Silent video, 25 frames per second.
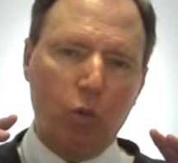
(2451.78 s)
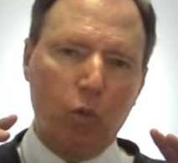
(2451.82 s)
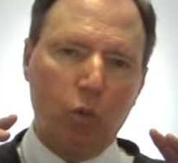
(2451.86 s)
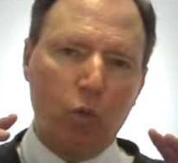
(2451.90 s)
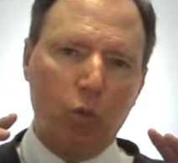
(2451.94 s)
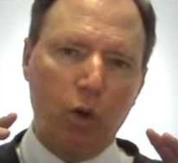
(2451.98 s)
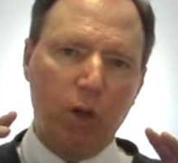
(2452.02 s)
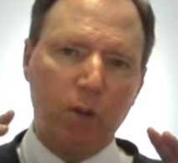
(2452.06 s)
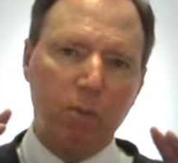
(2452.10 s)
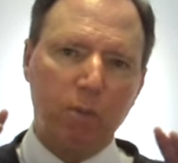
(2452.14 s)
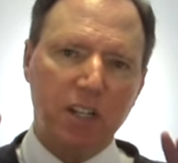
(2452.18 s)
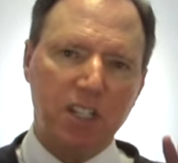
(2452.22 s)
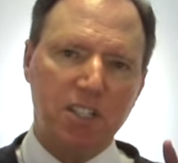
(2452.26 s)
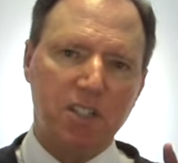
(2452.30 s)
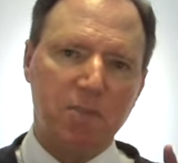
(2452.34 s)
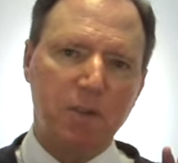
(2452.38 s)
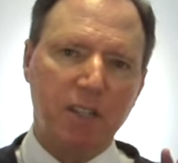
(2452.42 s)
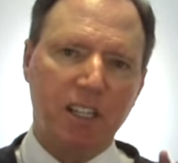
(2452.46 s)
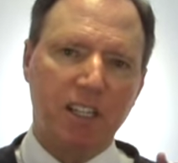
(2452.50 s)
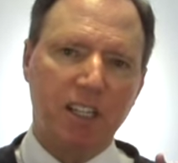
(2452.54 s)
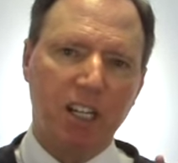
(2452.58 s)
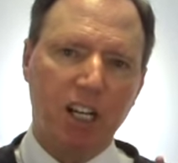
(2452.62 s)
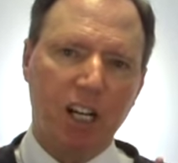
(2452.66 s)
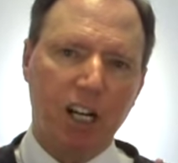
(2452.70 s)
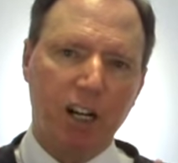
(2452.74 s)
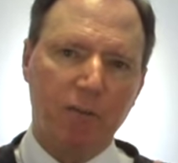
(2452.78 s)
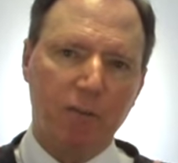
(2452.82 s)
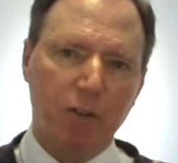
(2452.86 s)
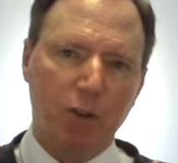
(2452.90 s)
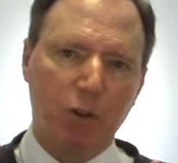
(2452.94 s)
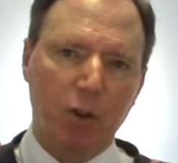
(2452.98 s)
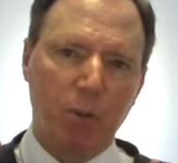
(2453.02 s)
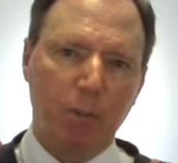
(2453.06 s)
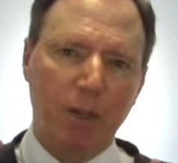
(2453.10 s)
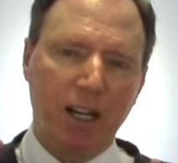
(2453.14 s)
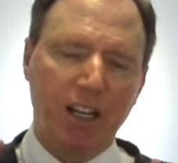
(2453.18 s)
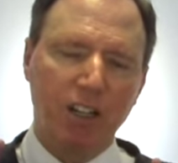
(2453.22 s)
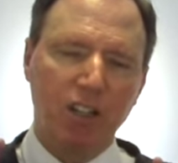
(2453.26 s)
we must be
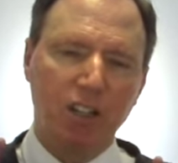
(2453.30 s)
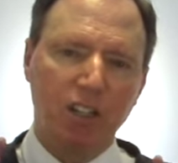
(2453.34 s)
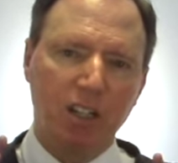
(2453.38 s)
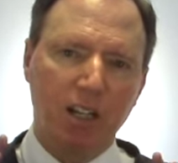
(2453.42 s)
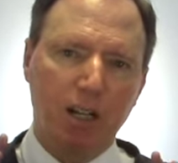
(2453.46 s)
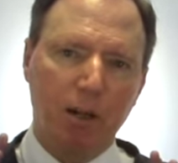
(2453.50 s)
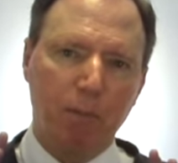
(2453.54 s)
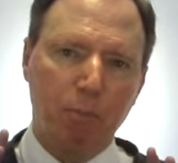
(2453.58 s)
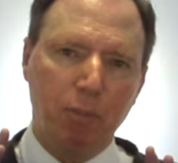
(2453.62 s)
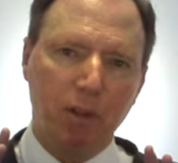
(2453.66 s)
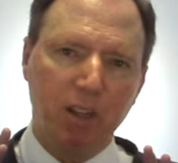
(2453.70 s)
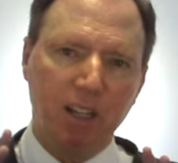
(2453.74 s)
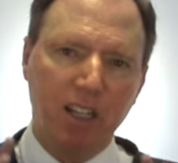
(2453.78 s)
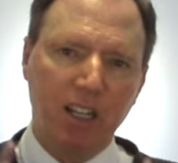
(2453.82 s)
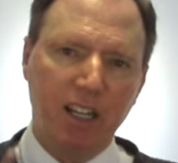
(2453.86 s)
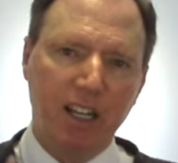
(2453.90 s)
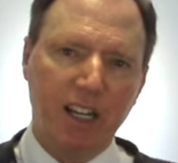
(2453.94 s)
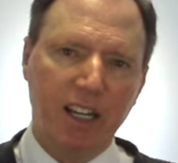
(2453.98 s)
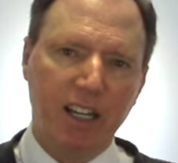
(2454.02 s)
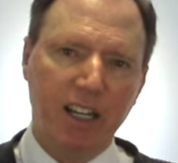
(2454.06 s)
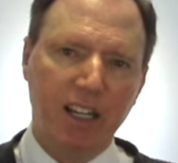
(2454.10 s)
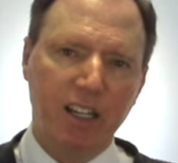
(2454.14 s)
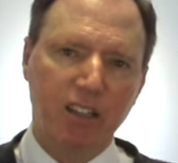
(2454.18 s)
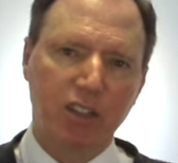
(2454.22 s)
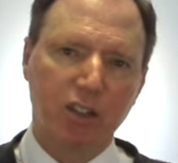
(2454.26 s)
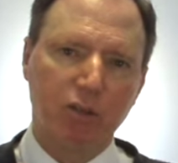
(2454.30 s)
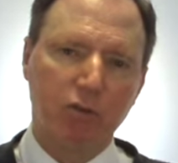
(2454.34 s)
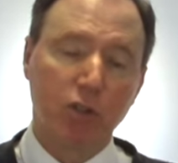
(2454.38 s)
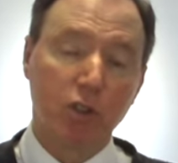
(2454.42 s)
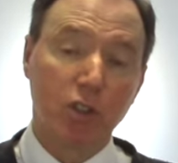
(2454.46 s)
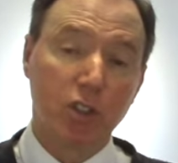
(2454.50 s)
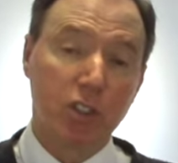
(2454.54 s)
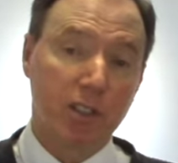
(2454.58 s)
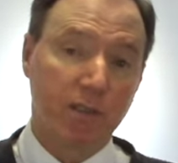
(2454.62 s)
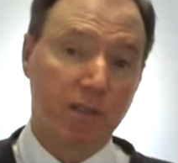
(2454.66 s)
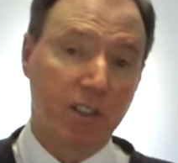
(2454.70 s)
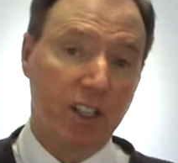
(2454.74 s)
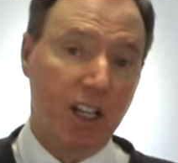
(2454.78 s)
careful about applying the
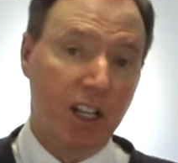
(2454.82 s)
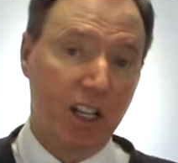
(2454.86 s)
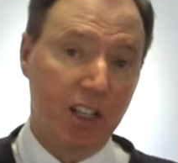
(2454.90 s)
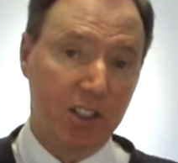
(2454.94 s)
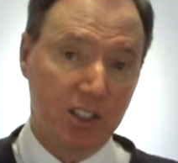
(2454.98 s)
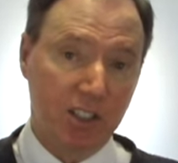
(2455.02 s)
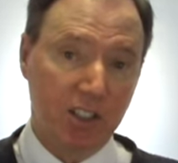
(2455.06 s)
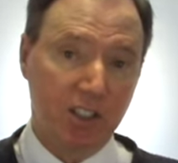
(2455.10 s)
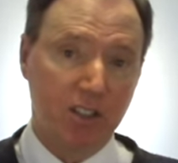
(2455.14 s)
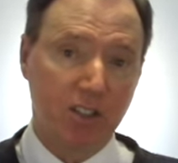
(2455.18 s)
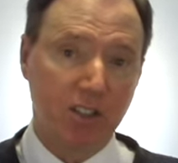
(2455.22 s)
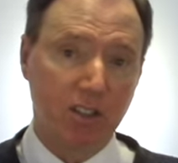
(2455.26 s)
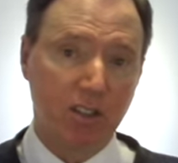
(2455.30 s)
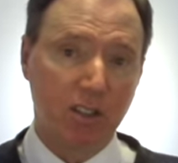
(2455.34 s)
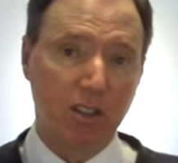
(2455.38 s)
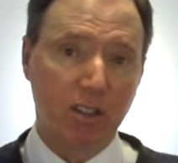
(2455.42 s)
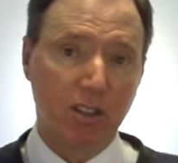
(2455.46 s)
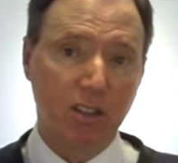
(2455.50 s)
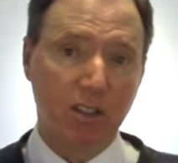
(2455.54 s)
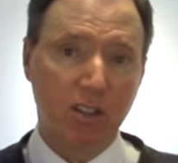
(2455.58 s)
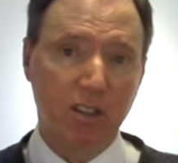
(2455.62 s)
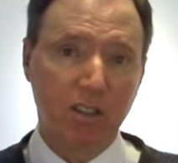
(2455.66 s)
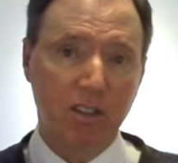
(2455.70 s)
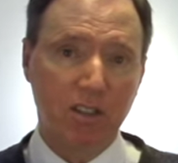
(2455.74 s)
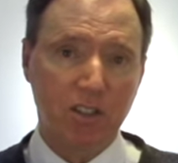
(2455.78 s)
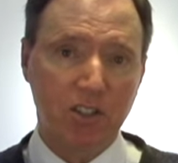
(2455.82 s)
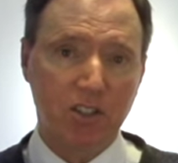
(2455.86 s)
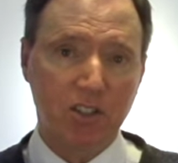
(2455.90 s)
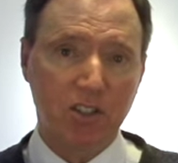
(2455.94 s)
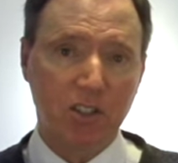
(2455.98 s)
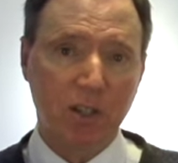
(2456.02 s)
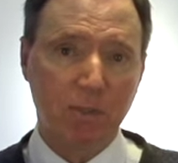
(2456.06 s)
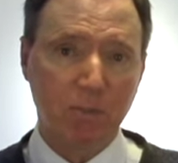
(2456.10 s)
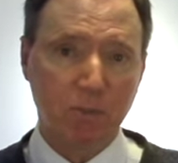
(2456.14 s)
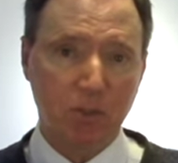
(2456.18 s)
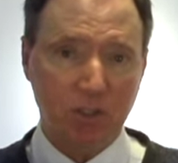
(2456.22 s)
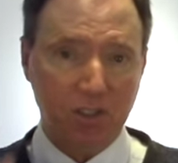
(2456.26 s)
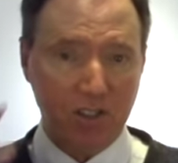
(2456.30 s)
rules of logic to the
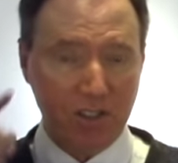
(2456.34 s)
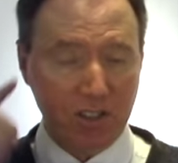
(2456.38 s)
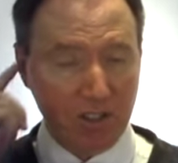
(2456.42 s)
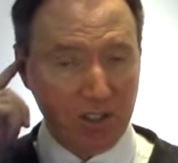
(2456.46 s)
Scriptures.